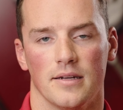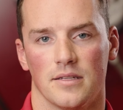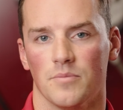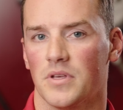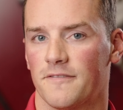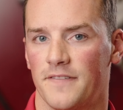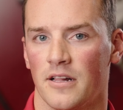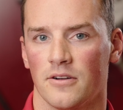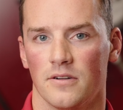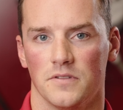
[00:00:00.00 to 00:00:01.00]
to be a
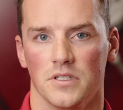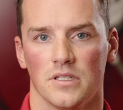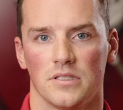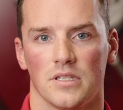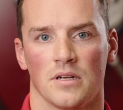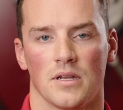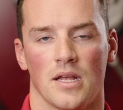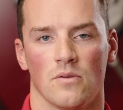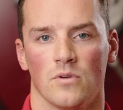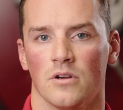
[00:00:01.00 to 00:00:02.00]
follower of Jesus.
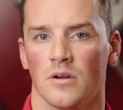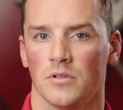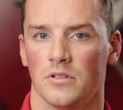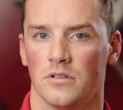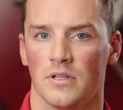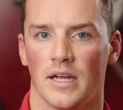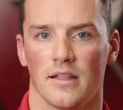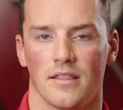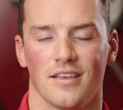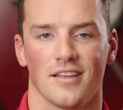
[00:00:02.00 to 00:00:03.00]
And when you're able to do that,
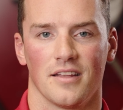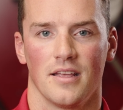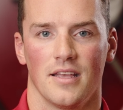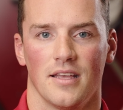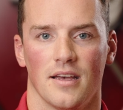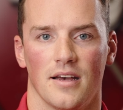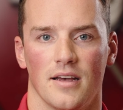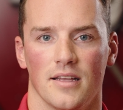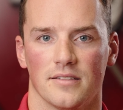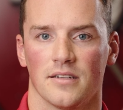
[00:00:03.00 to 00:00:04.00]
I think
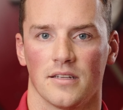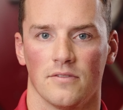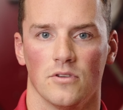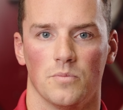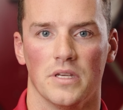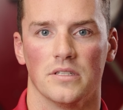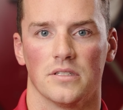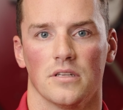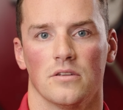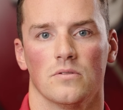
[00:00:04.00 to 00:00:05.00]
it's going to give you peace
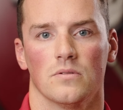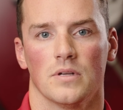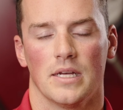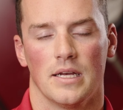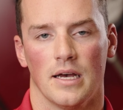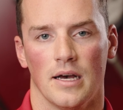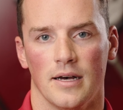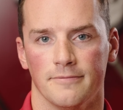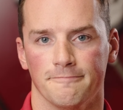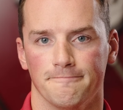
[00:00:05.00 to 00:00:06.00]
that you
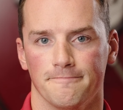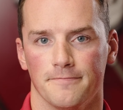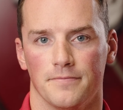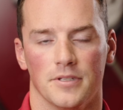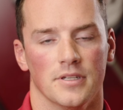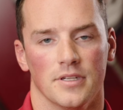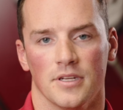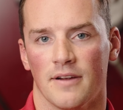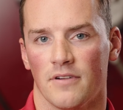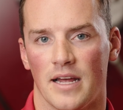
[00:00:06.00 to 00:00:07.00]

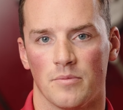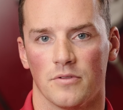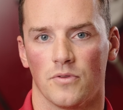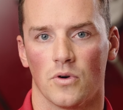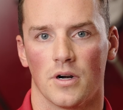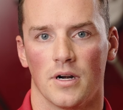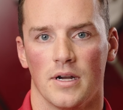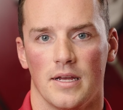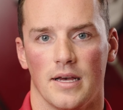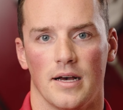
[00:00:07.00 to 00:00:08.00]
never had before,
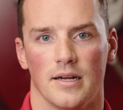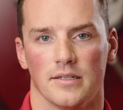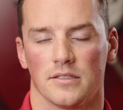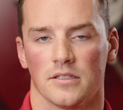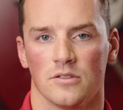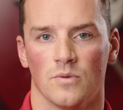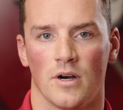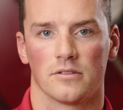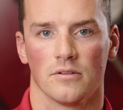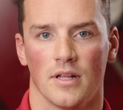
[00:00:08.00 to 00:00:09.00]
just as you walk through